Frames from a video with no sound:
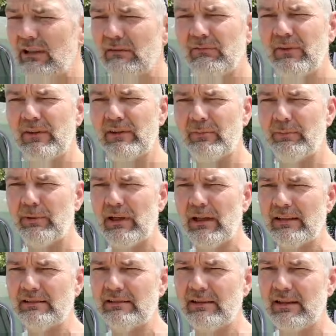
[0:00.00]
have things
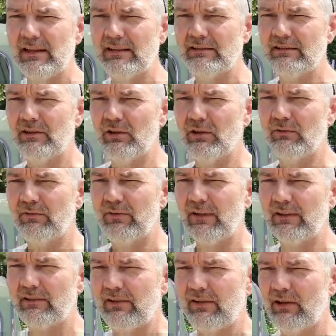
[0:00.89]
behind it and don't
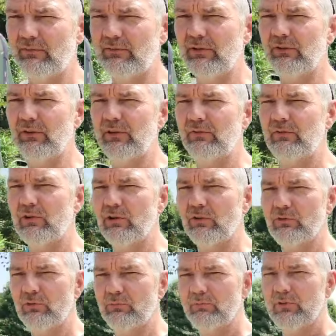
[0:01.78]
affect it. Obviously, if you've
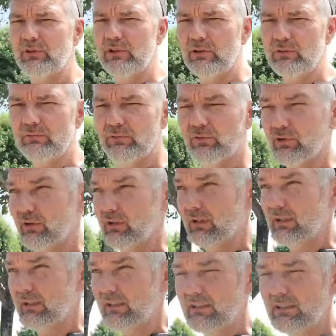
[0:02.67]
got something over it,
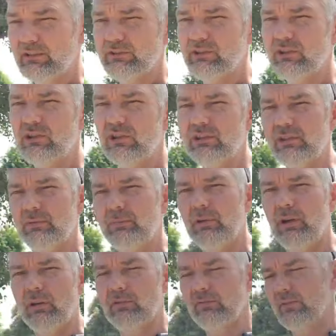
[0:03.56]
you're gonna
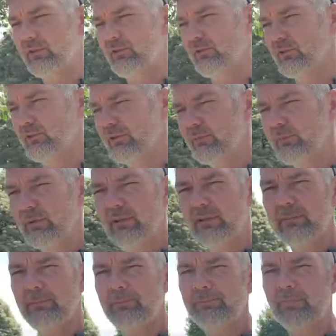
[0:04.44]
block the sun a
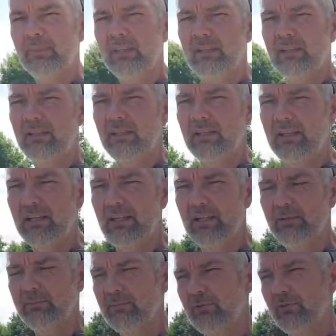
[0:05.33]
bit.
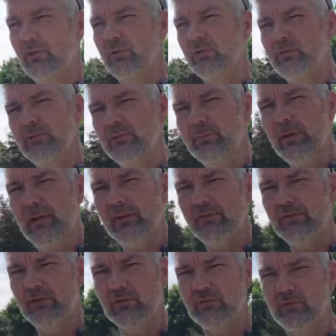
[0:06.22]
So it's
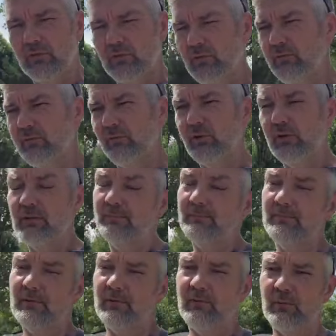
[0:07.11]
best not to cover it
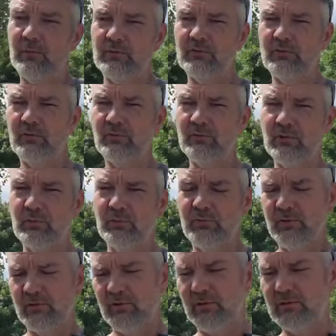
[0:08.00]
if you want to
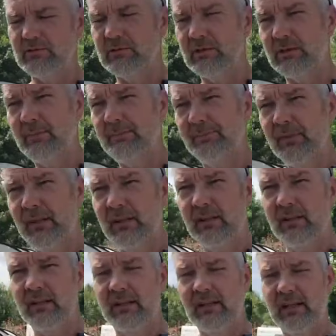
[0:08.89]
use the solar.
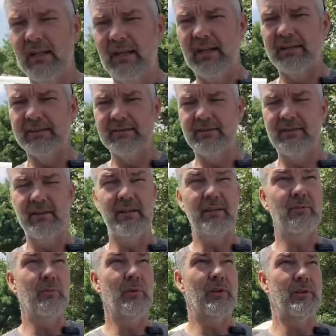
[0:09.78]
And
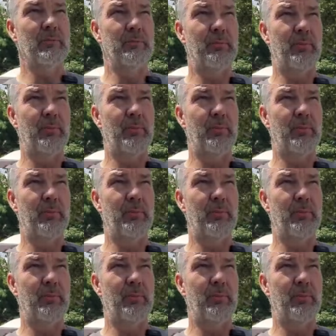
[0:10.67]
it's working